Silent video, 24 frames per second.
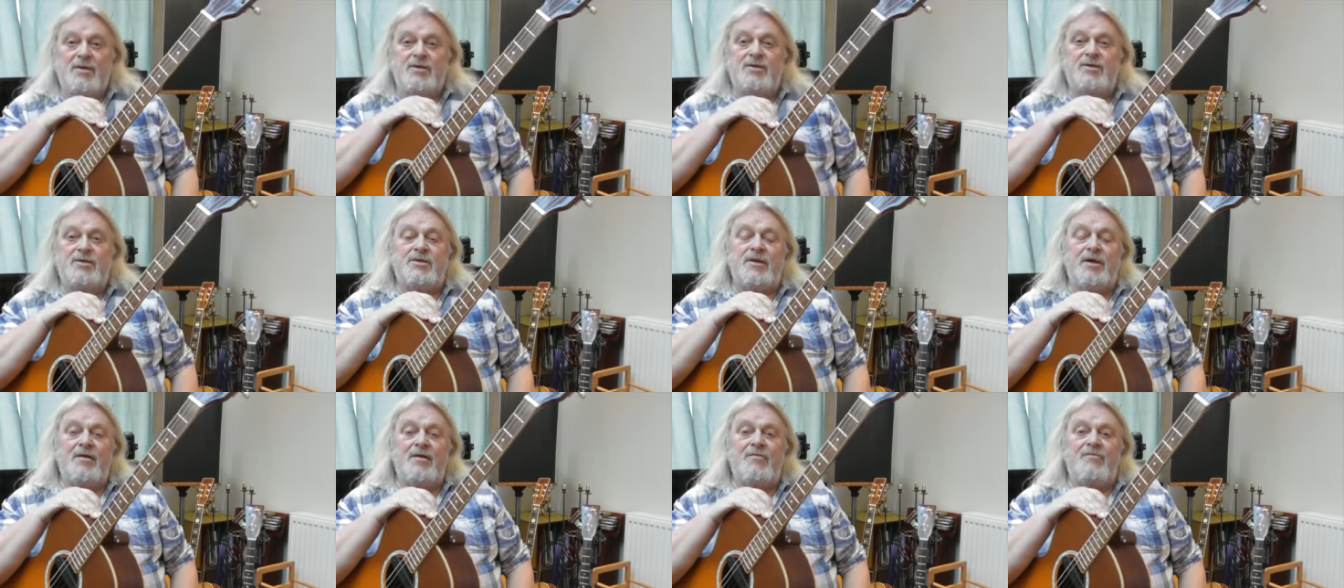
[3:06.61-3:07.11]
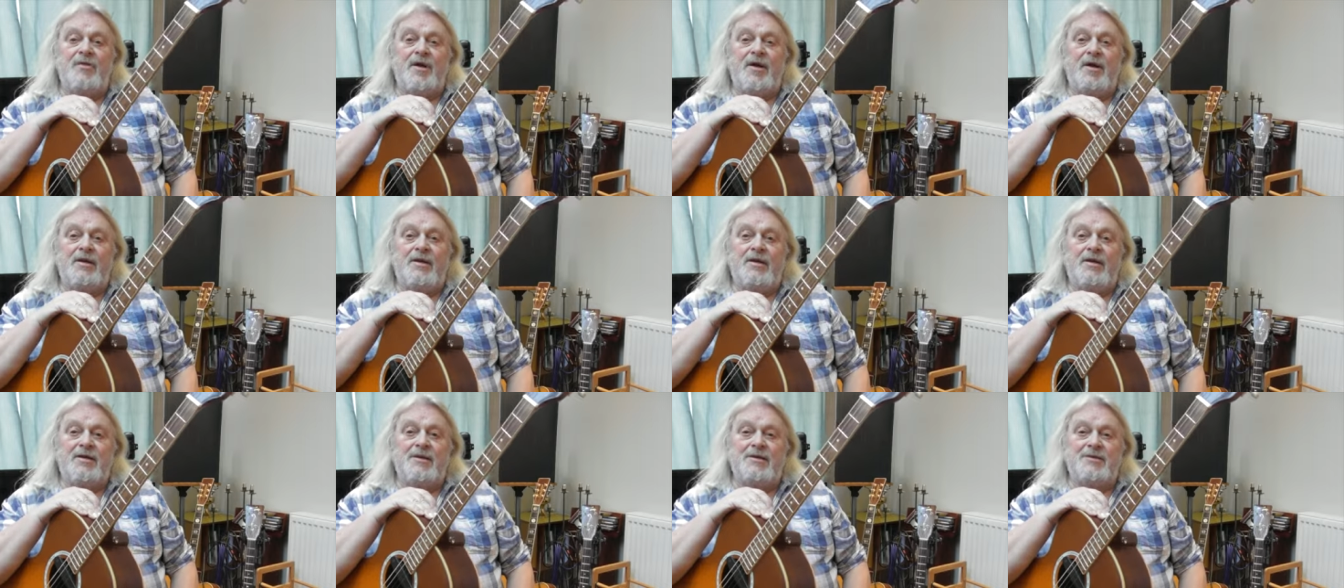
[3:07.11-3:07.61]
Steve
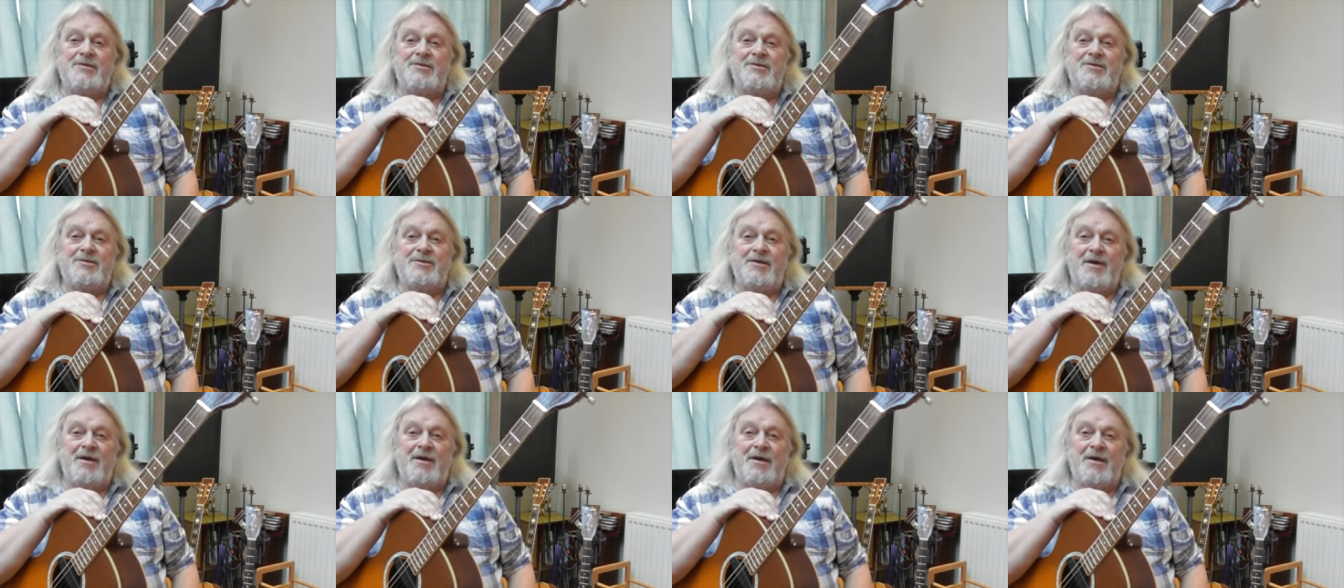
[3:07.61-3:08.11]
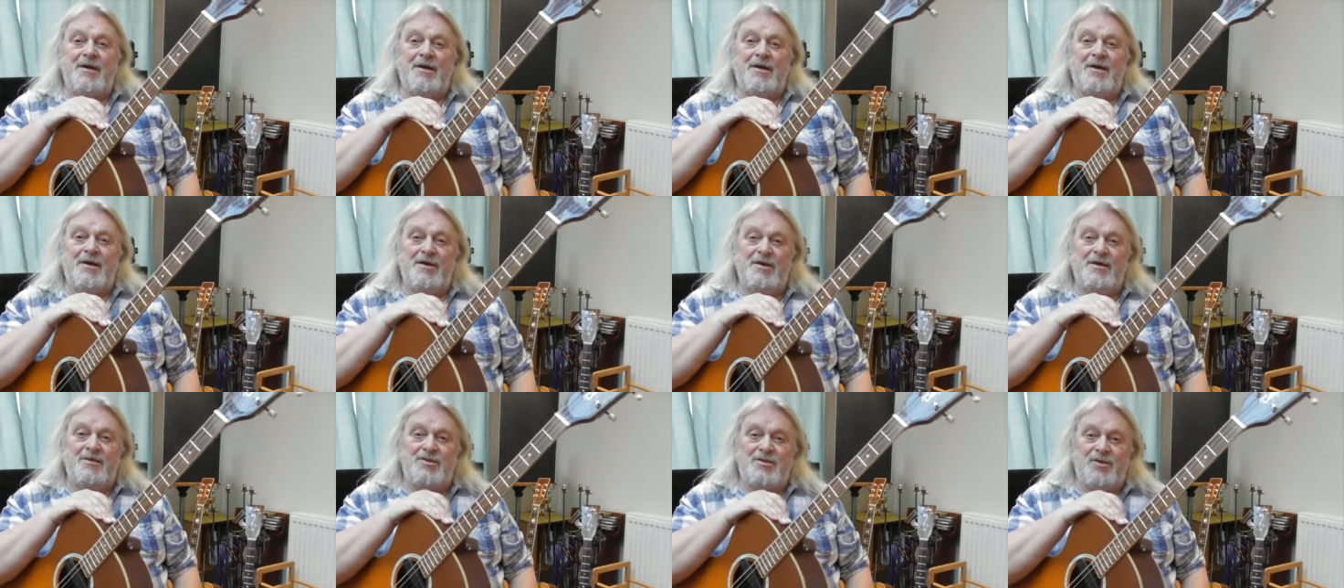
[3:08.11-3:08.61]
Knightley's
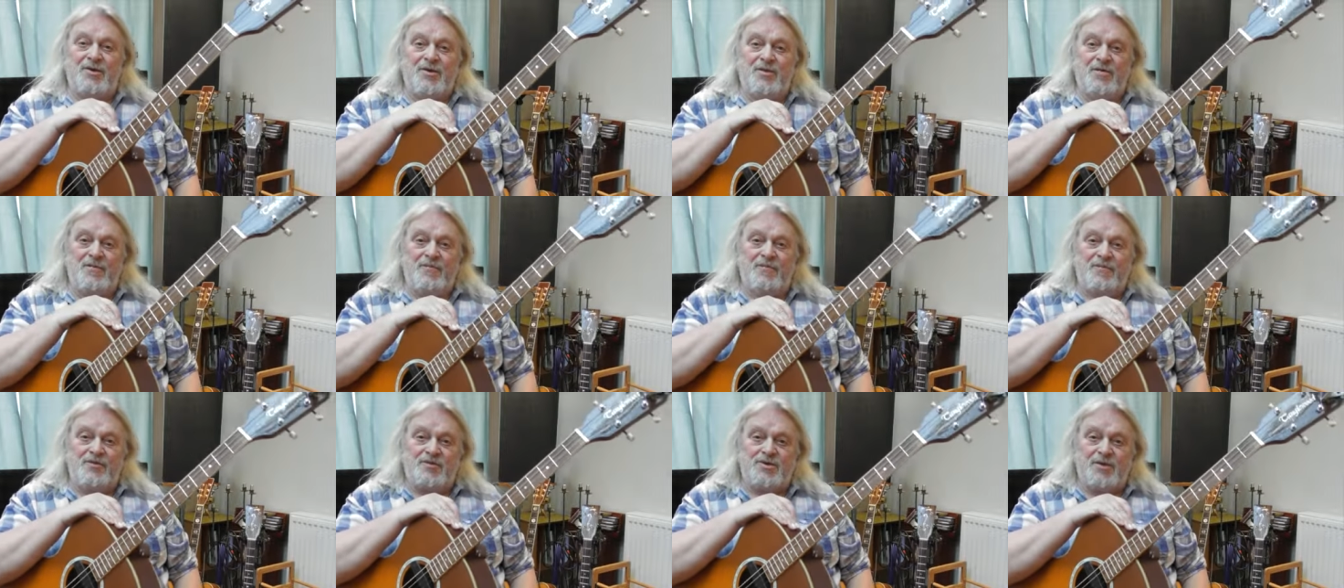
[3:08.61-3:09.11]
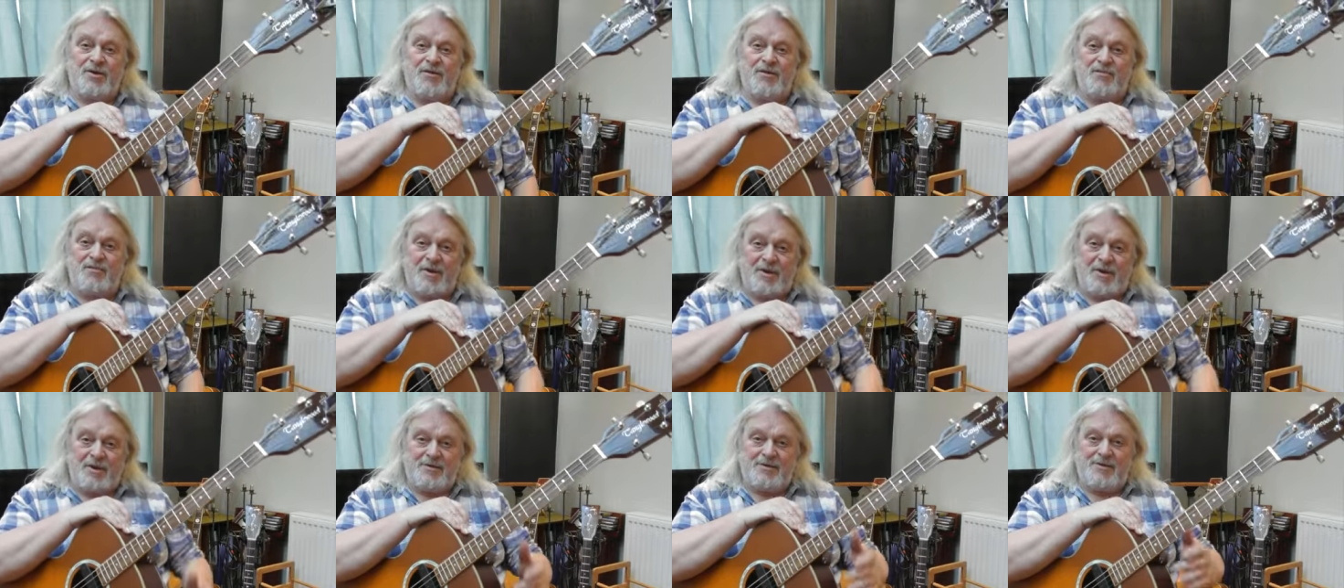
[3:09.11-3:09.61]
song For Show
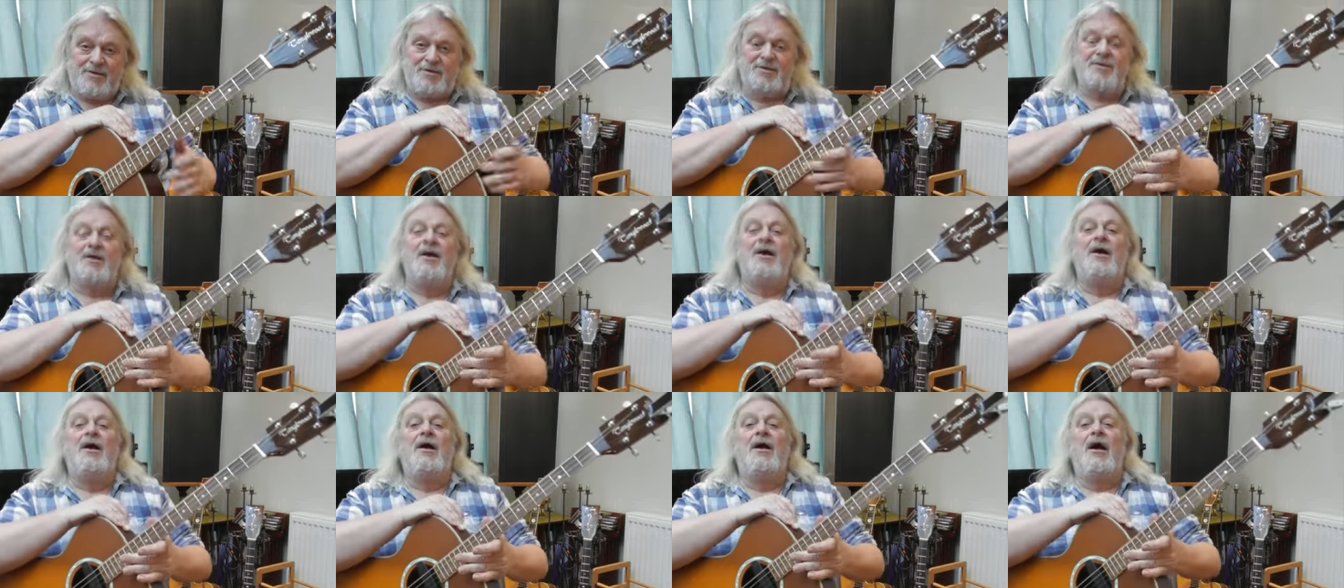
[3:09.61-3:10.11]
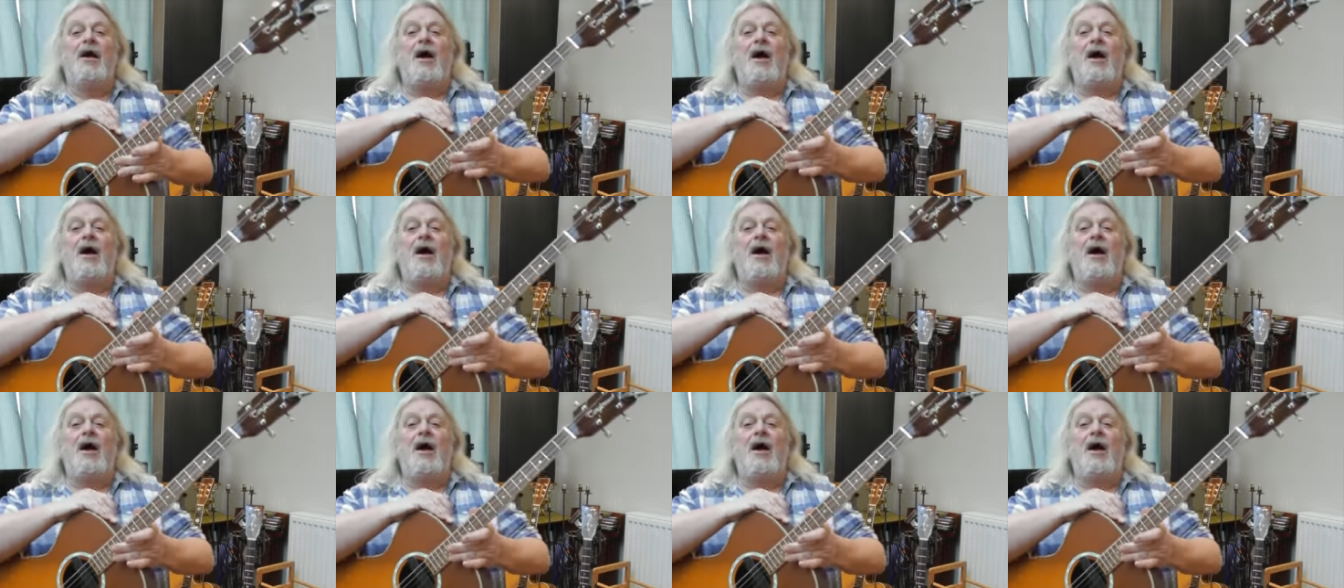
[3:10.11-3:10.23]
of Hands,